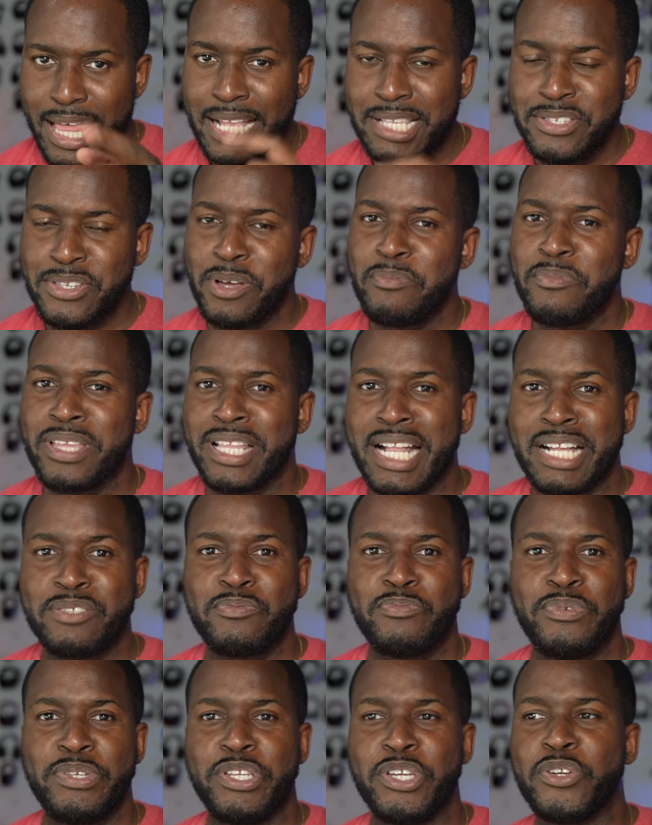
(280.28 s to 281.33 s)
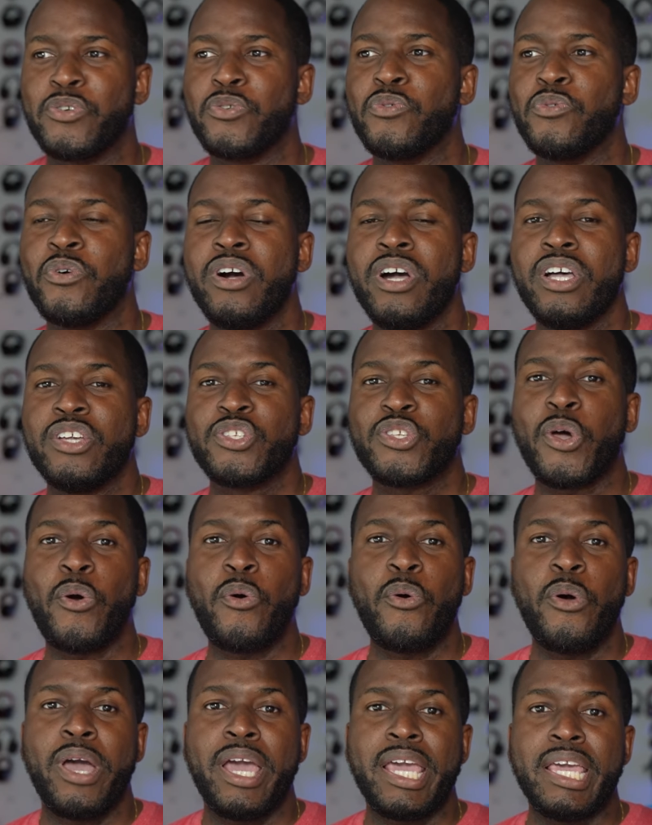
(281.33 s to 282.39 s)
That's something that's pretty cool.
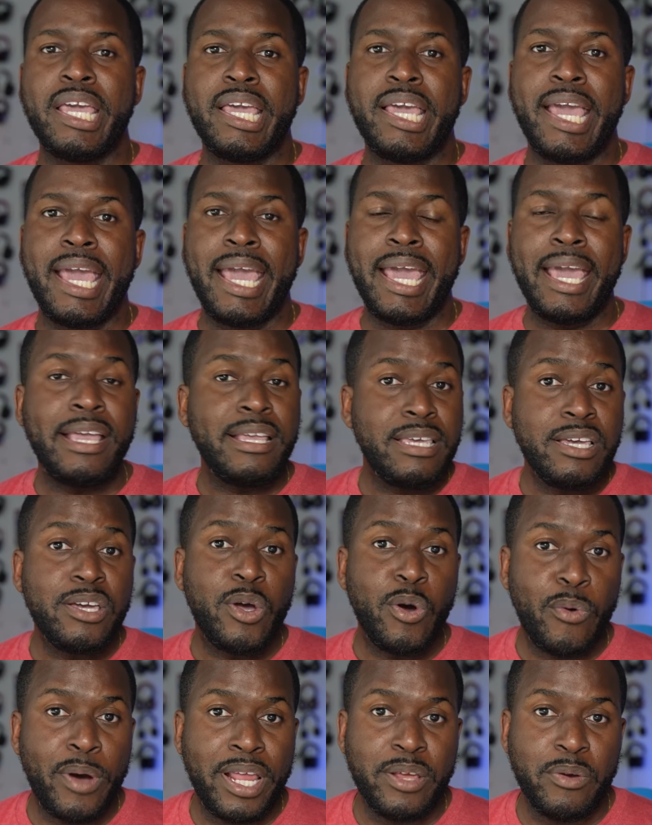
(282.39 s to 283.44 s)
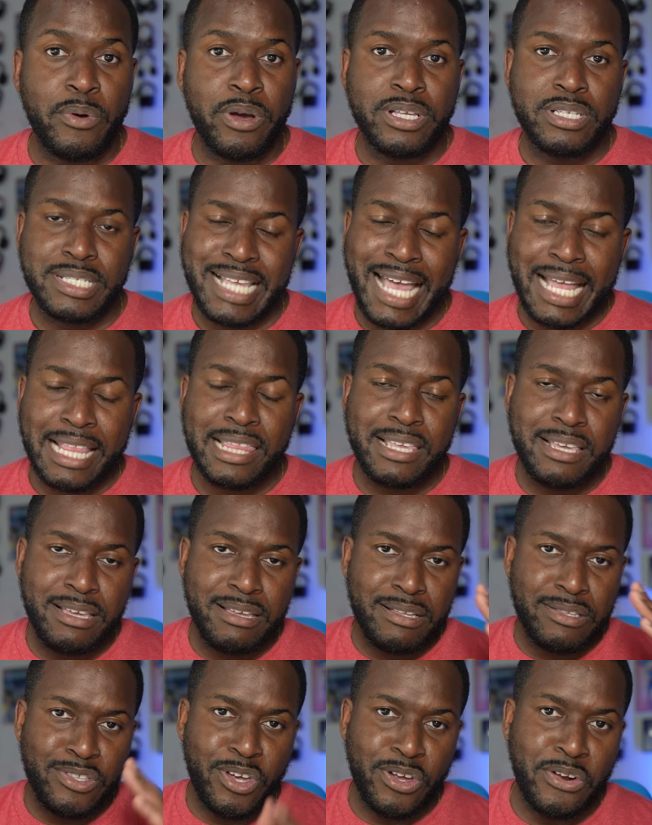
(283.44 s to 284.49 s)
So it can go anywhere.
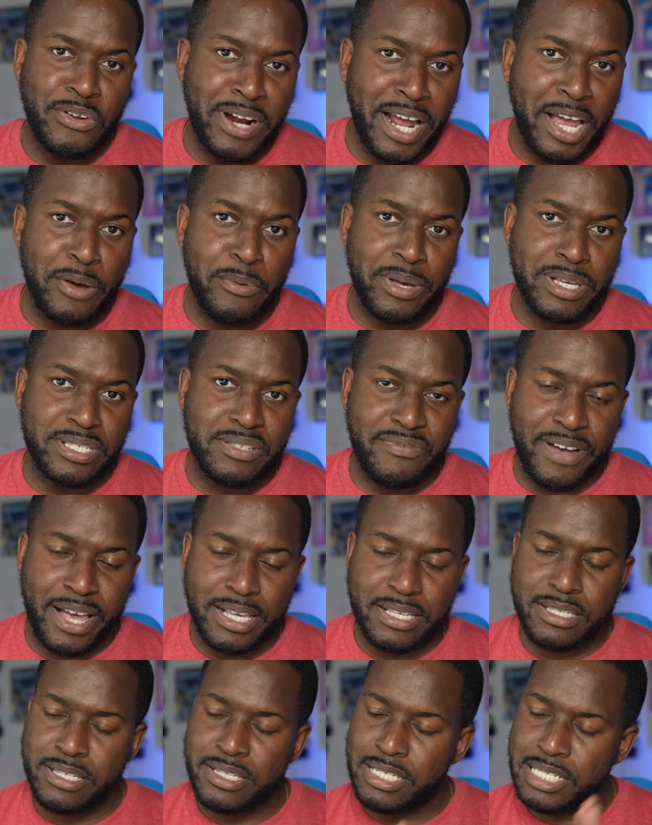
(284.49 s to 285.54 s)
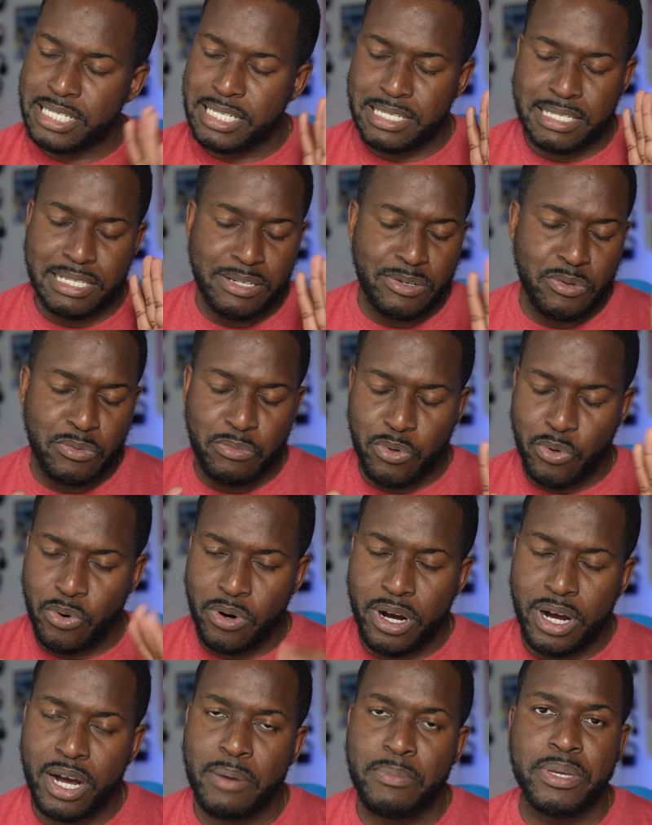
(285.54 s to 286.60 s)
Sadly, not on iOS devices, this little
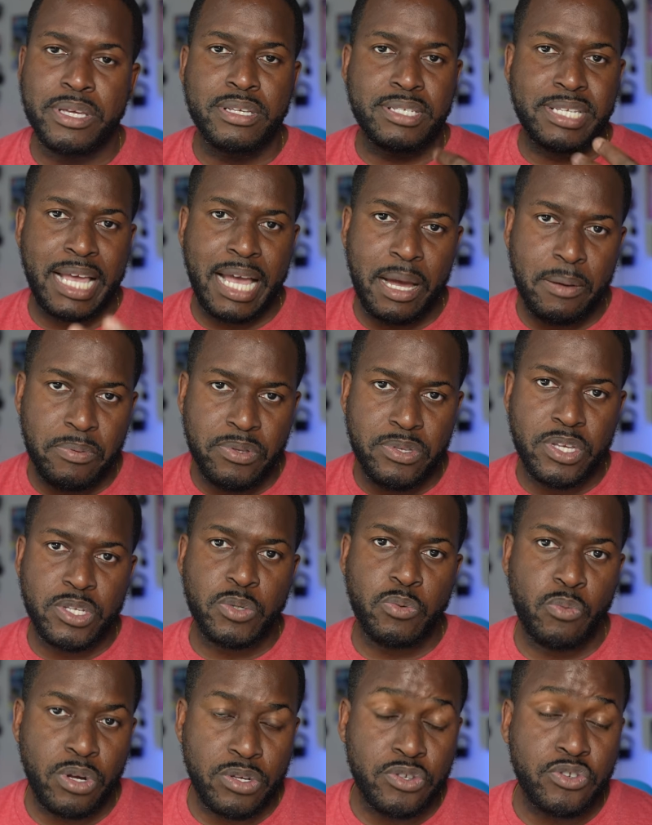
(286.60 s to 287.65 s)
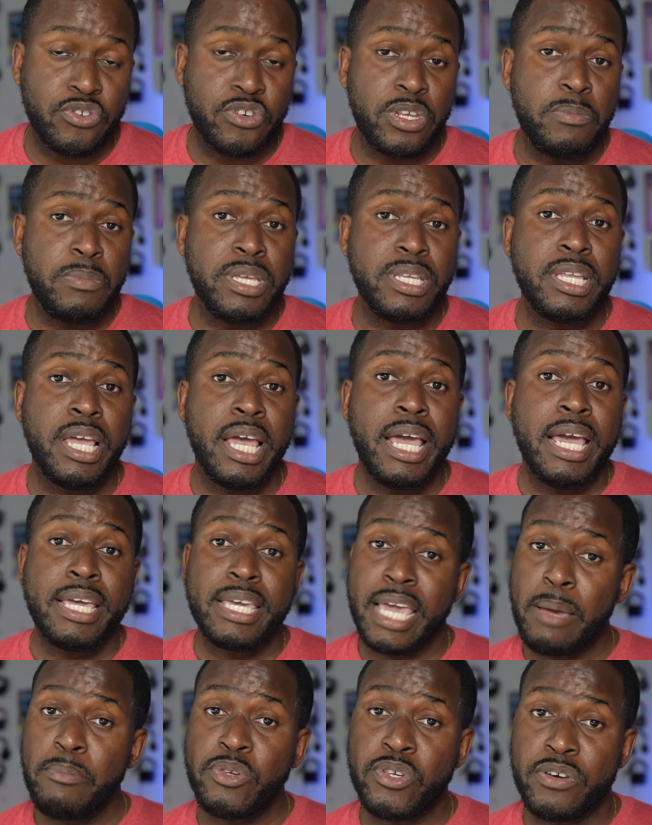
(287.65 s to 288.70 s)
brouhaha because Apple doesn't want streaming
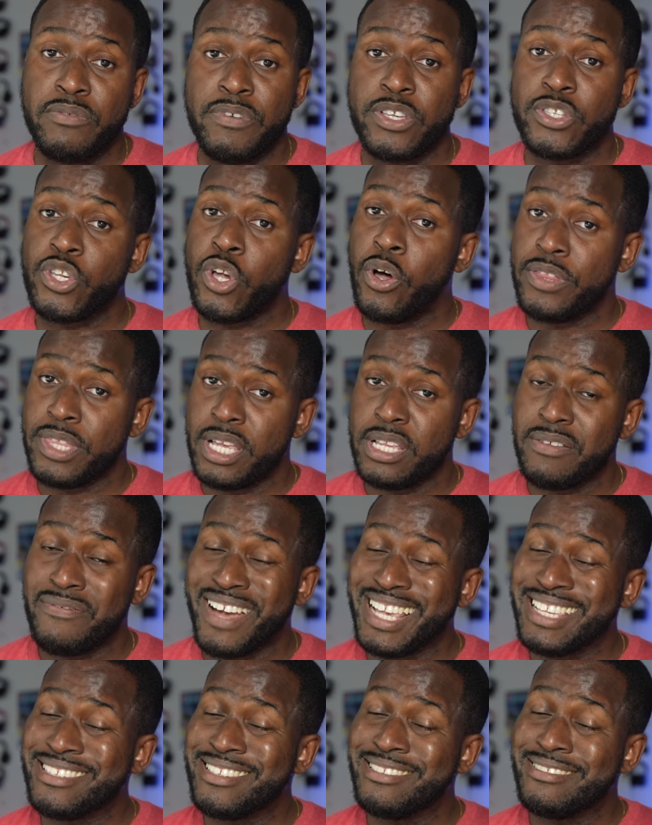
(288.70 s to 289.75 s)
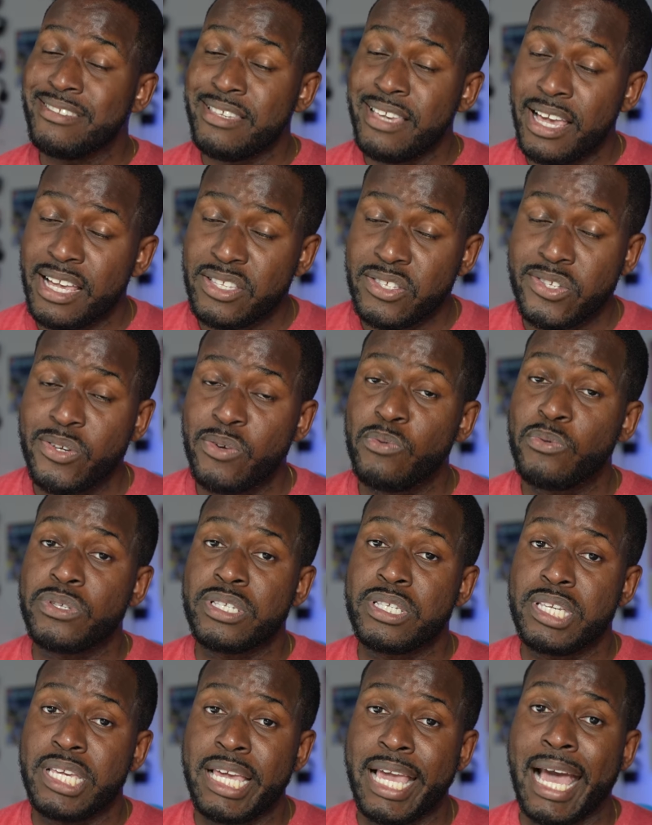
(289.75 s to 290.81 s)
game service on their devices yet, so we'll
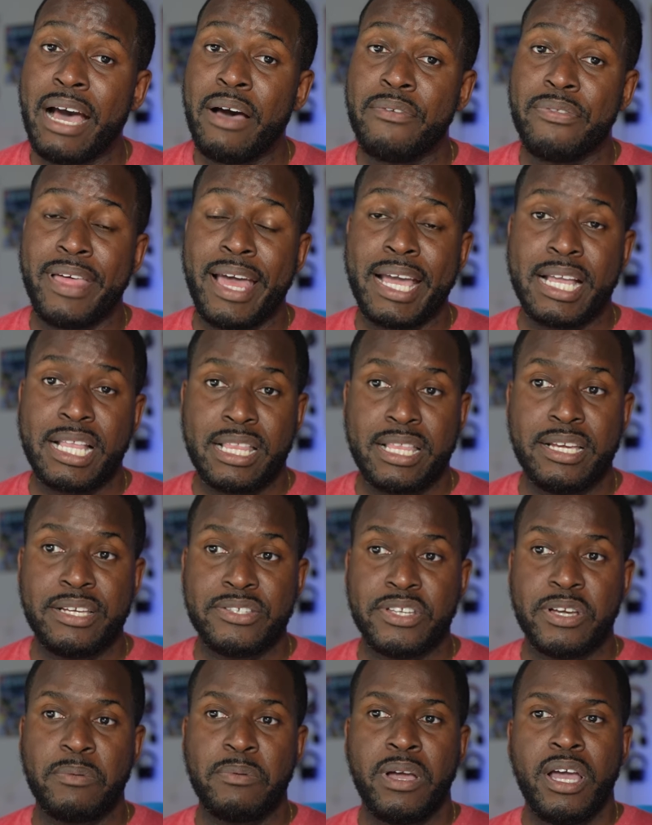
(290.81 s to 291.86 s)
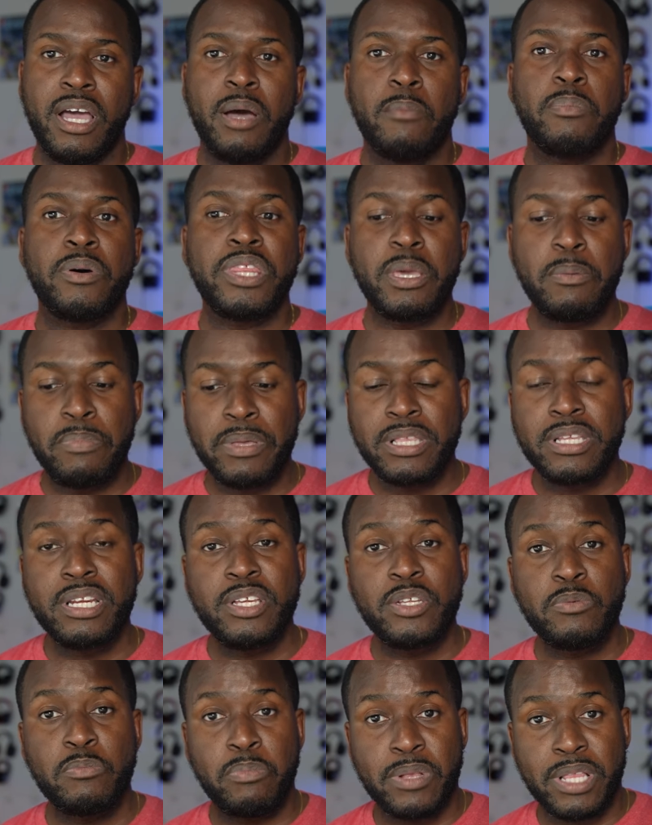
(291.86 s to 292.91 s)
see how that clears up. But the
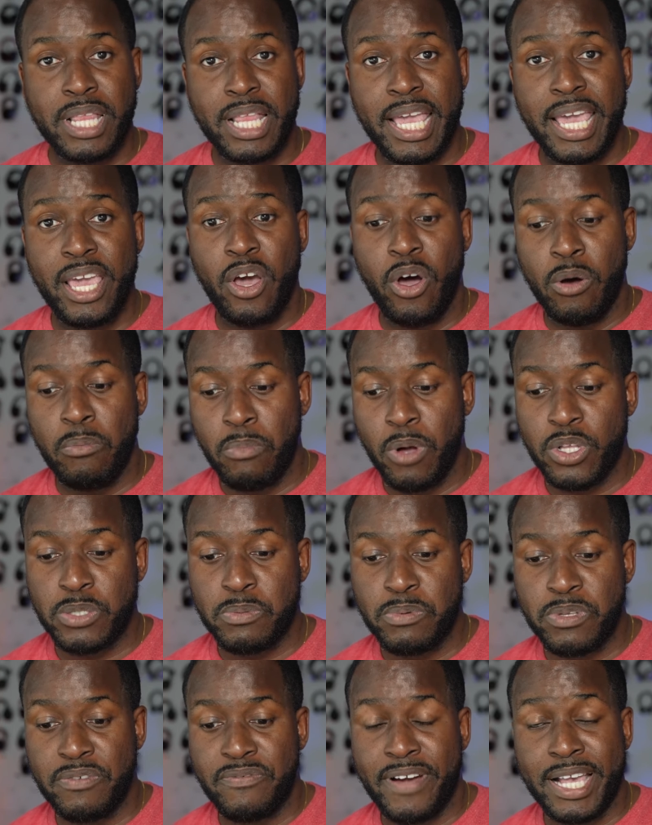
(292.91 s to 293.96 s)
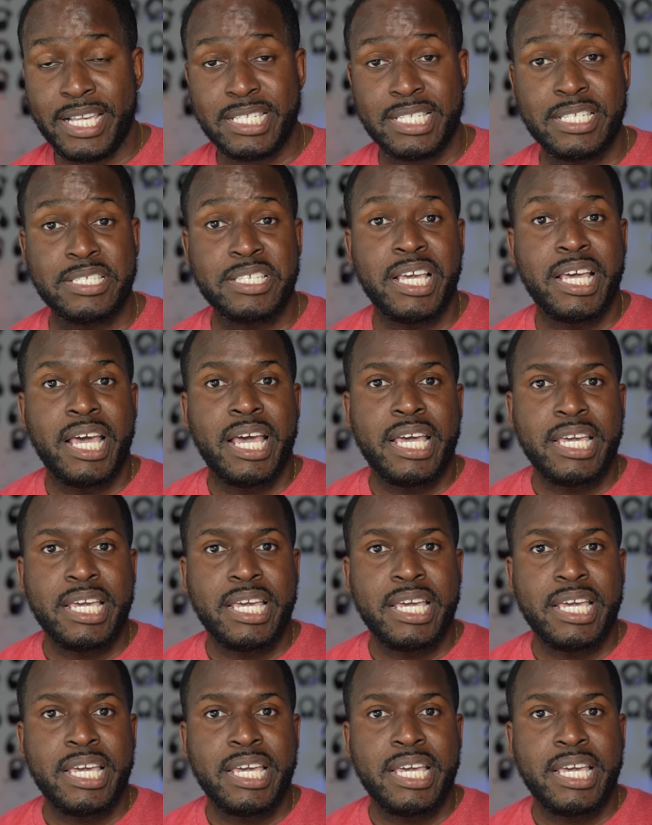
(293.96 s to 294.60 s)
ability to play on multiple devices